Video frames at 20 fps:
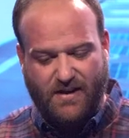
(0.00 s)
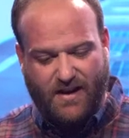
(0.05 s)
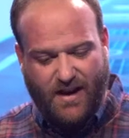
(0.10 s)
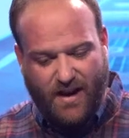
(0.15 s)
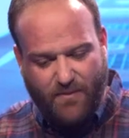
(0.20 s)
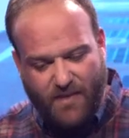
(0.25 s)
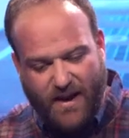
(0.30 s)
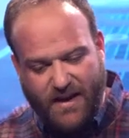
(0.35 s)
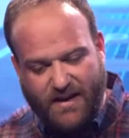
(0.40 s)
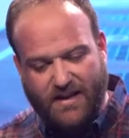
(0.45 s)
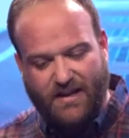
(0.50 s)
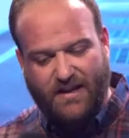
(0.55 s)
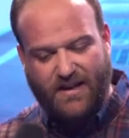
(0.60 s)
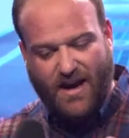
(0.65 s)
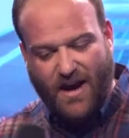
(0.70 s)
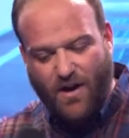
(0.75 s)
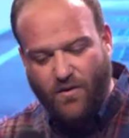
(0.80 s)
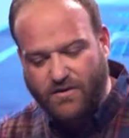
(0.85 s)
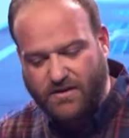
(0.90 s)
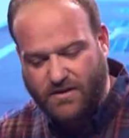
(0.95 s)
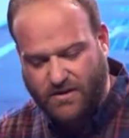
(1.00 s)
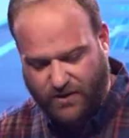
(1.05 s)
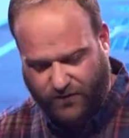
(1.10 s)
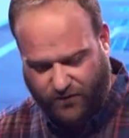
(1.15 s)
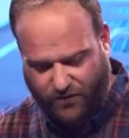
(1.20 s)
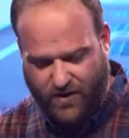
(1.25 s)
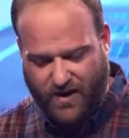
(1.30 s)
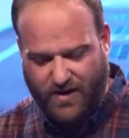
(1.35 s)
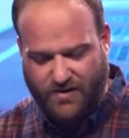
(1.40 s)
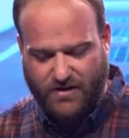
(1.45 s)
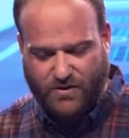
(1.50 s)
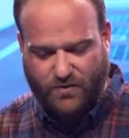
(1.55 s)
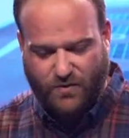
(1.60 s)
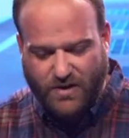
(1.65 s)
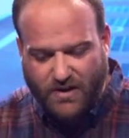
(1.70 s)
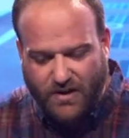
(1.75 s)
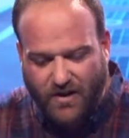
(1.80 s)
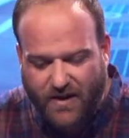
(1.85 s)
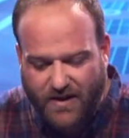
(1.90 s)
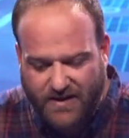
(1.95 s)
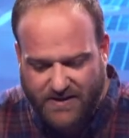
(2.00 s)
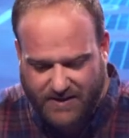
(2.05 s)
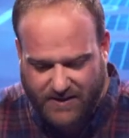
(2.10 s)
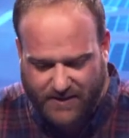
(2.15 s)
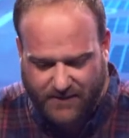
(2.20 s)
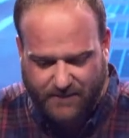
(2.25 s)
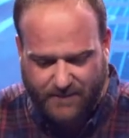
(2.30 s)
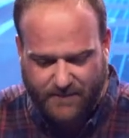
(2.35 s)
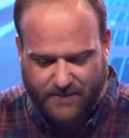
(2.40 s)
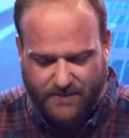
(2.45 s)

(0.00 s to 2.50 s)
and make allowances for others, realizing